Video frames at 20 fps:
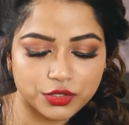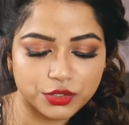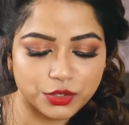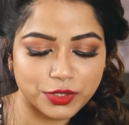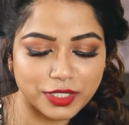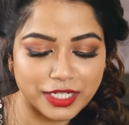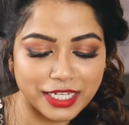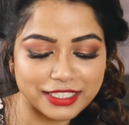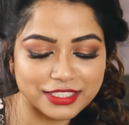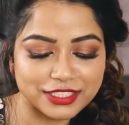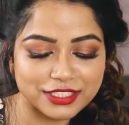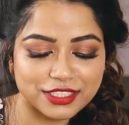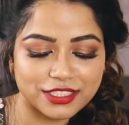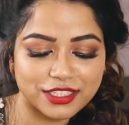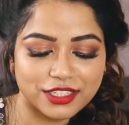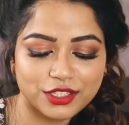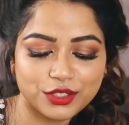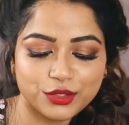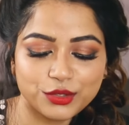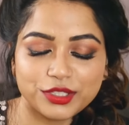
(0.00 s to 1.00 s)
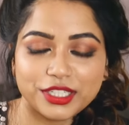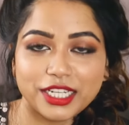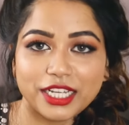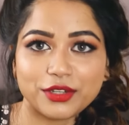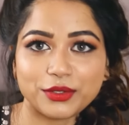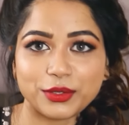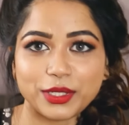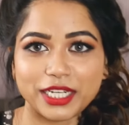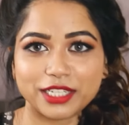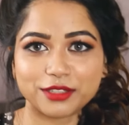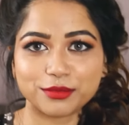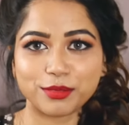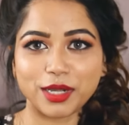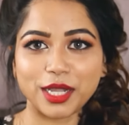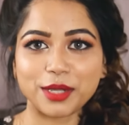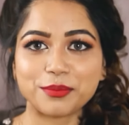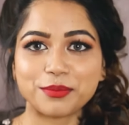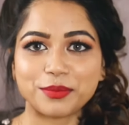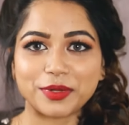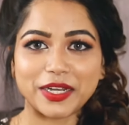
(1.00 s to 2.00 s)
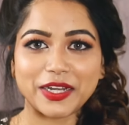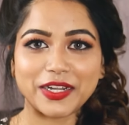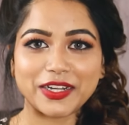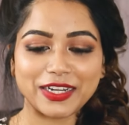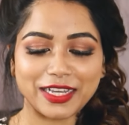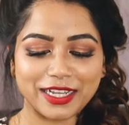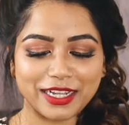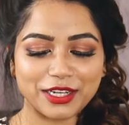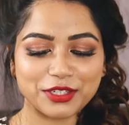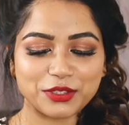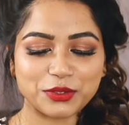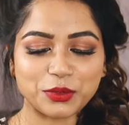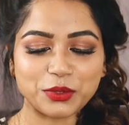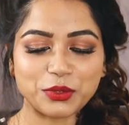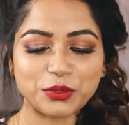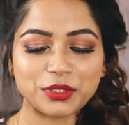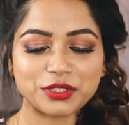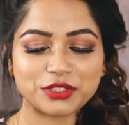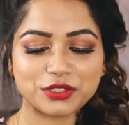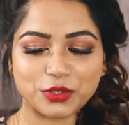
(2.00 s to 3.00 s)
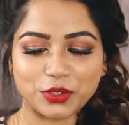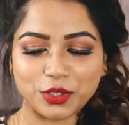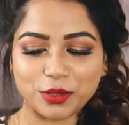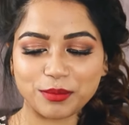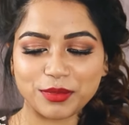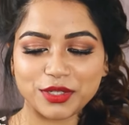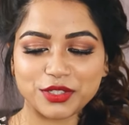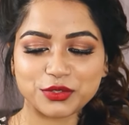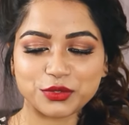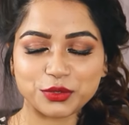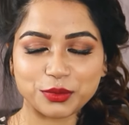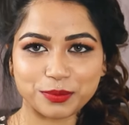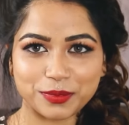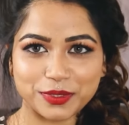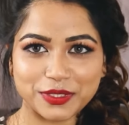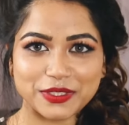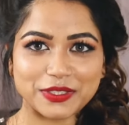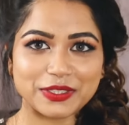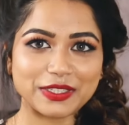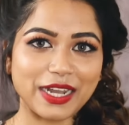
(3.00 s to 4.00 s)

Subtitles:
So next, to decorate my braid, like I told you, it's going to be super